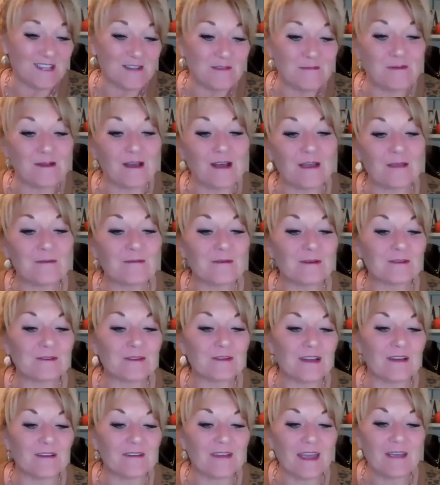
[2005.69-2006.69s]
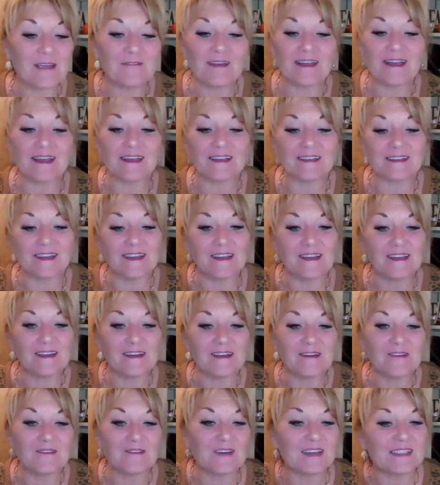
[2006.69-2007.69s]
You're probably wondering, okay, Rand,
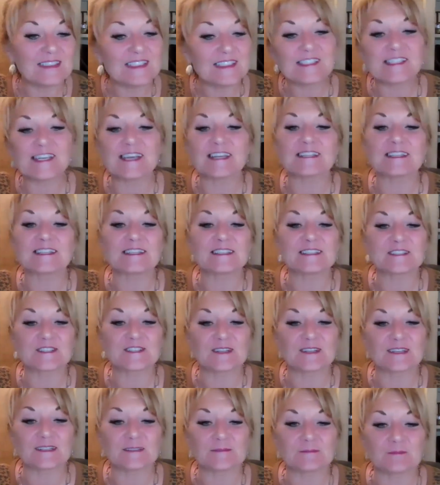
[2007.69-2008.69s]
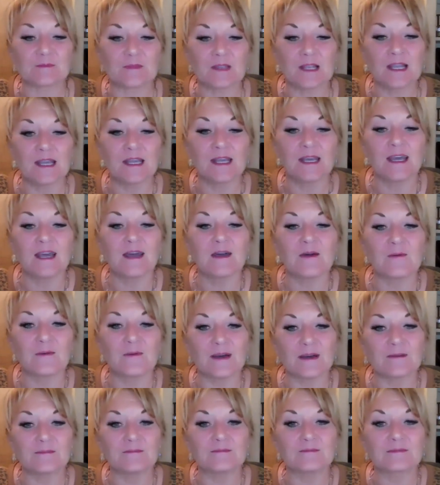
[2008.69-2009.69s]
what does it take to get started?
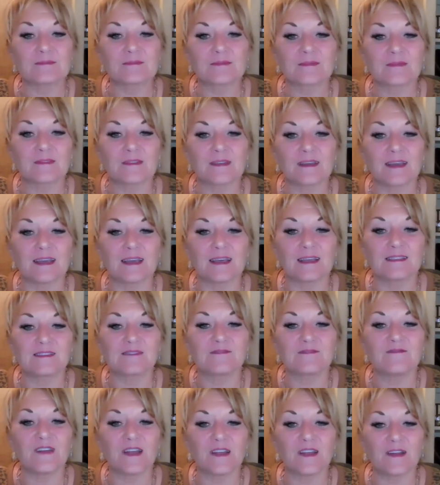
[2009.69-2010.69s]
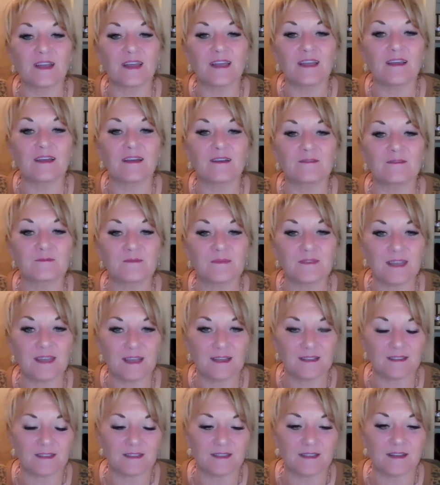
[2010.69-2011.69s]
Well, it's
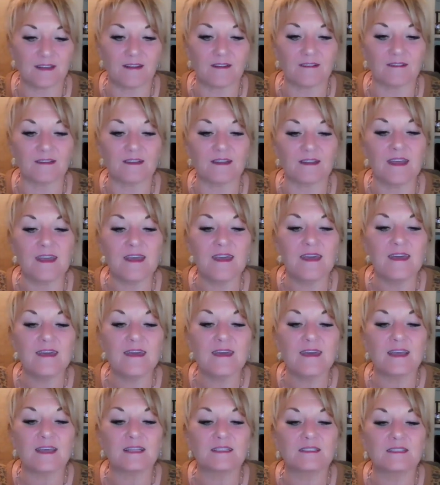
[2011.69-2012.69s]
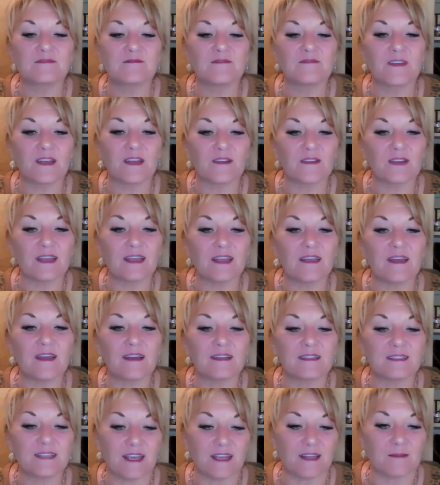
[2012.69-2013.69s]
thanks, Carolyn. It's very
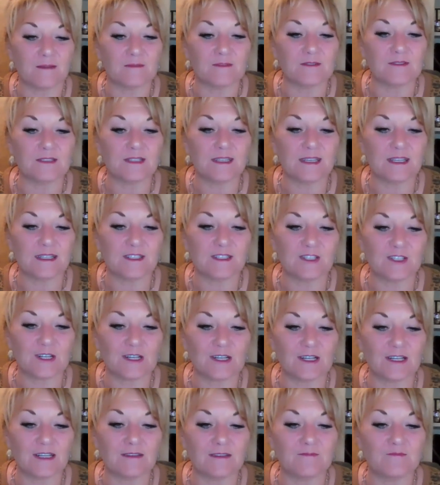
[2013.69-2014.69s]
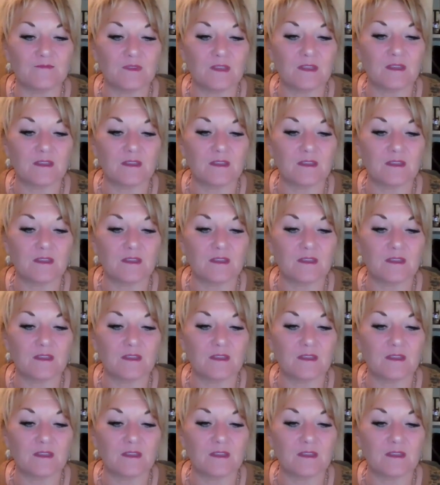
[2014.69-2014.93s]
attainable to get started.